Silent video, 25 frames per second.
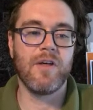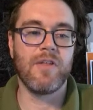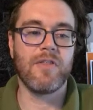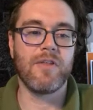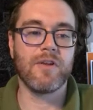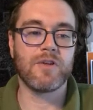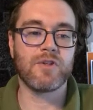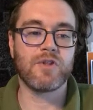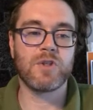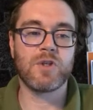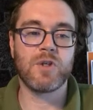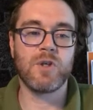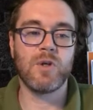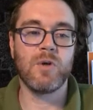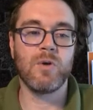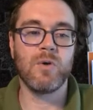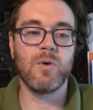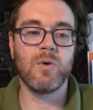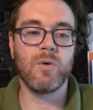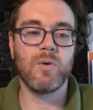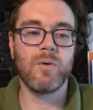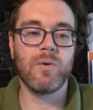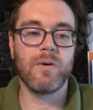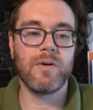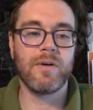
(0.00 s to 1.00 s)
The
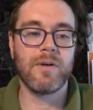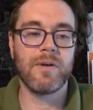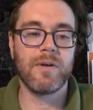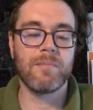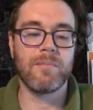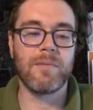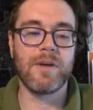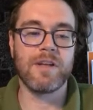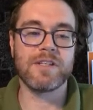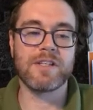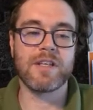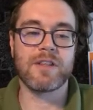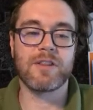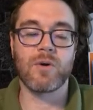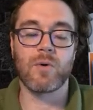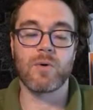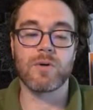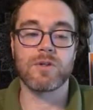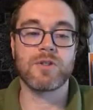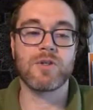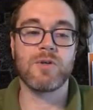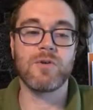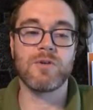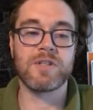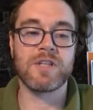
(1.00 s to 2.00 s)
2 means that there were
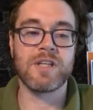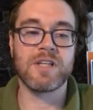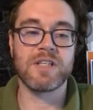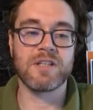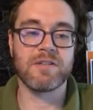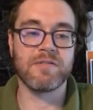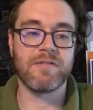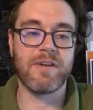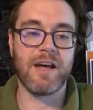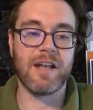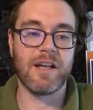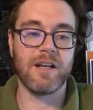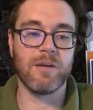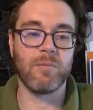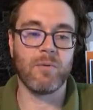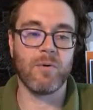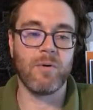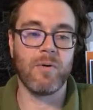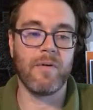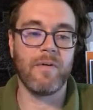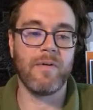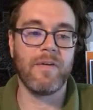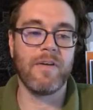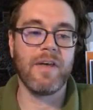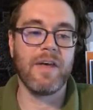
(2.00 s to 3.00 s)
2 seats
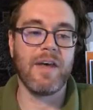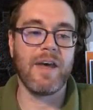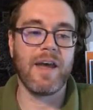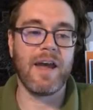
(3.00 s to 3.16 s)
available.